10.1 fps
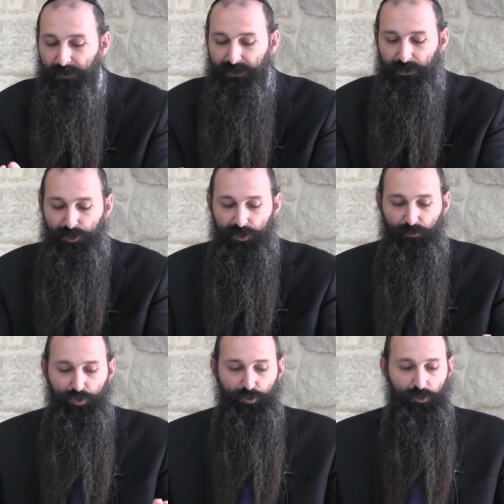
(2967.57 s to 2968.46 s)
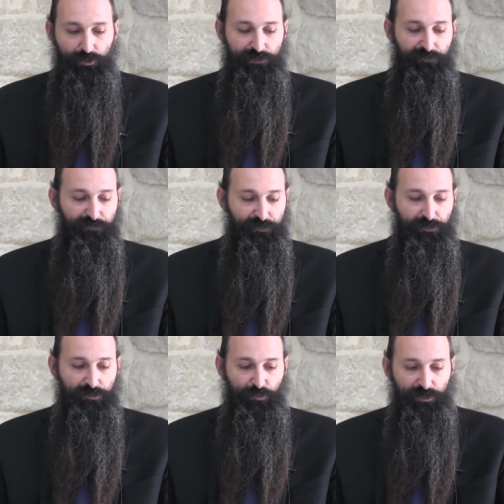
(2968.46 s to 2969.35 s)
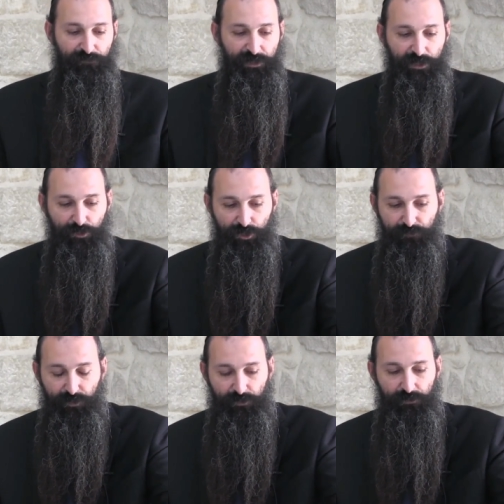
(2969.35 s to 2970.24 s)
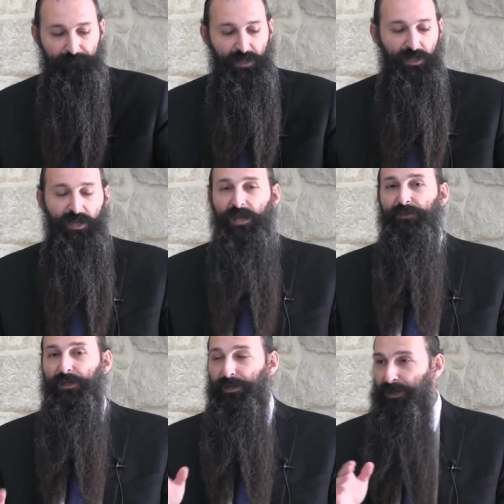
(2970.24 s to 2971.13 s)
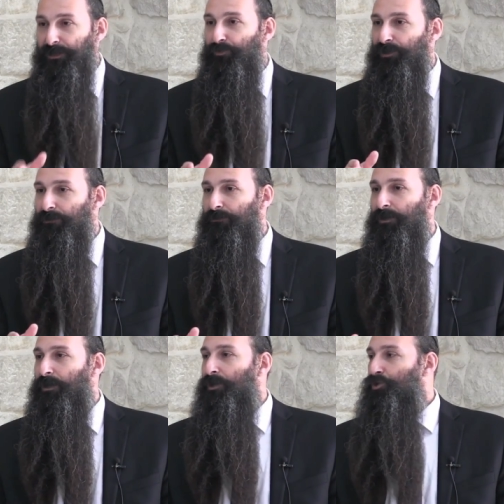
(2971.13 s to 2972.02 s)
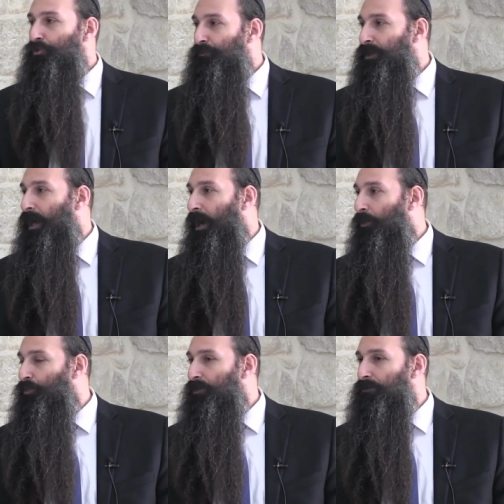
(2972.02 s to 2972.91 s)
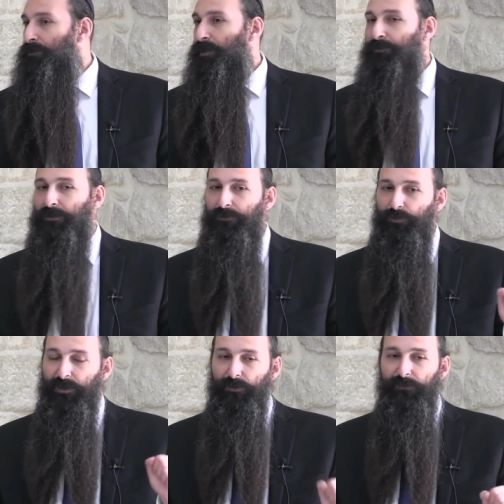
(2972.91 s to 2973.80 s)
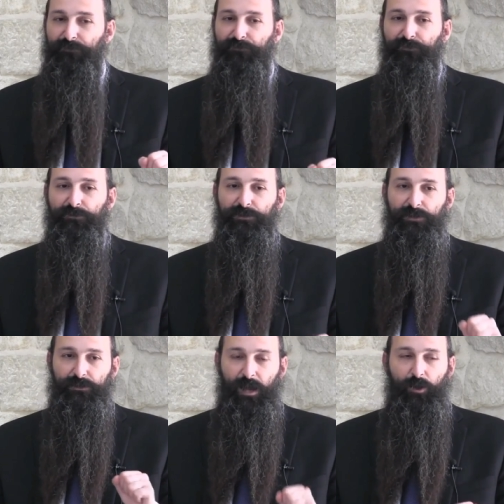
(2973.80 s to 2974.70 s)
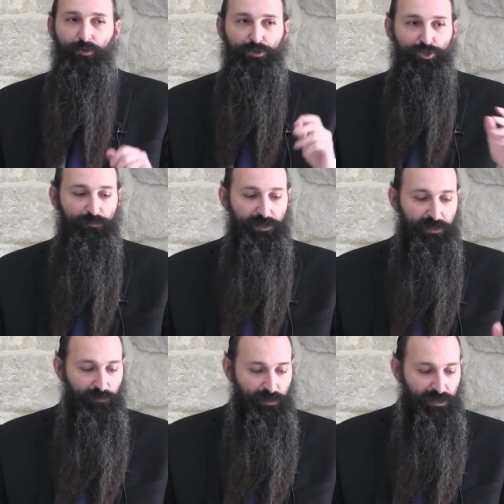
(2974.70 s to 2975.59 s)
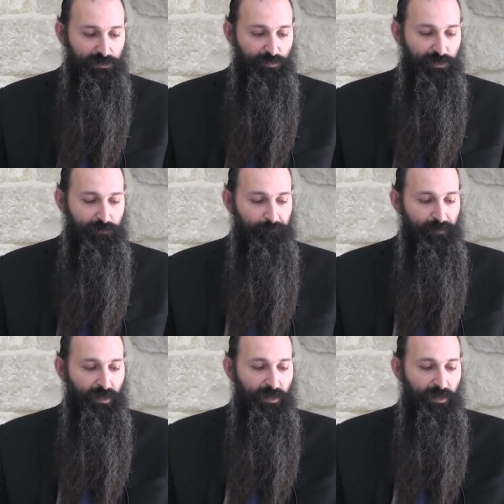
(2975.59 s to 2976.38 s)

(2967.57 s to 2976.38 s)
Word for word: Bezrat Hashem, we should always fulfill the will of the Kadosh Baruch Hu, and that His will should be our will, and that we couldn't fulfill it, that our will should be His will.